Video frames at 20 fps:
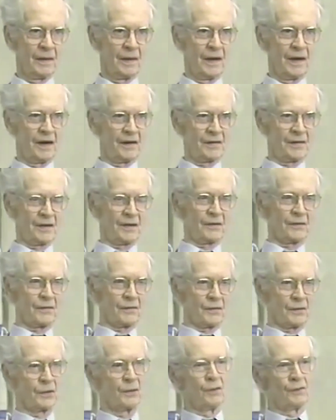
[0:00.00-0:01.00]
I think
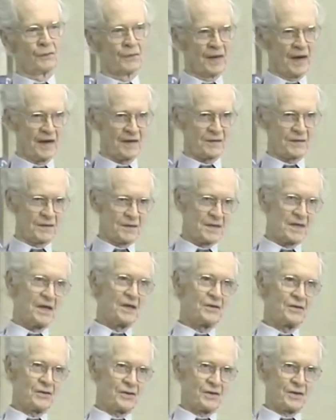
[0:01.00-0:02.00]
you've got to
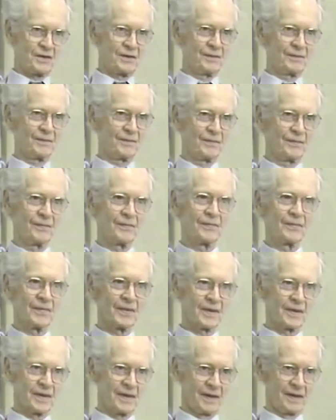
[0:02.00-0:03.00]
teach
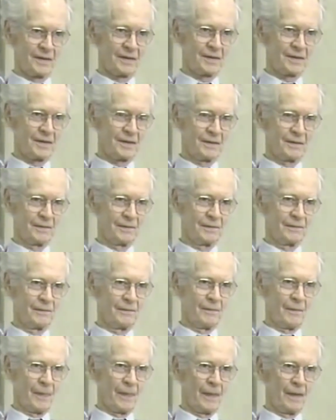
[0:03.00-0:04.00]
it
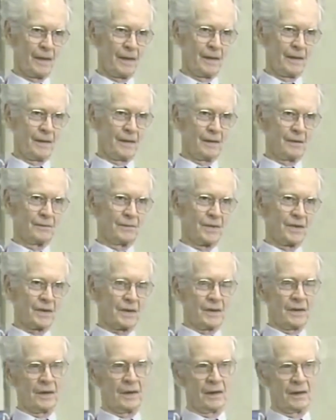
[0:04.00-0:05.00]

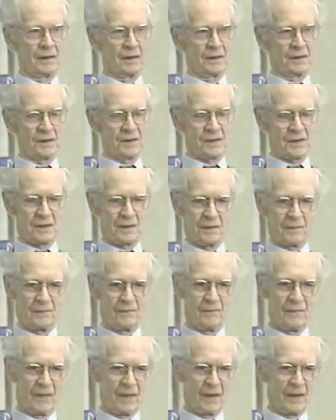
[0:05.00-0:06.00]
because
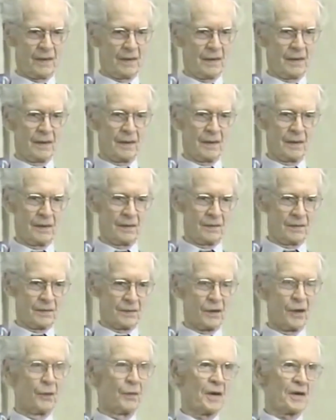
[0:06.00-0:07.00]

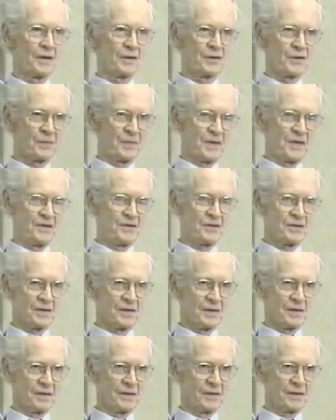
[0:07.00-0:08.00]
no other
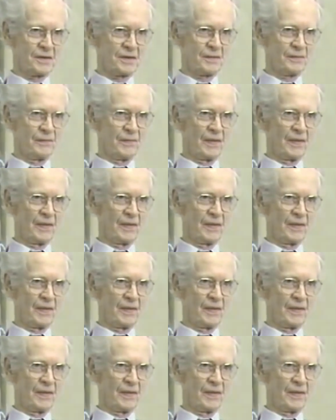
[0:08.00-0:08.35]
species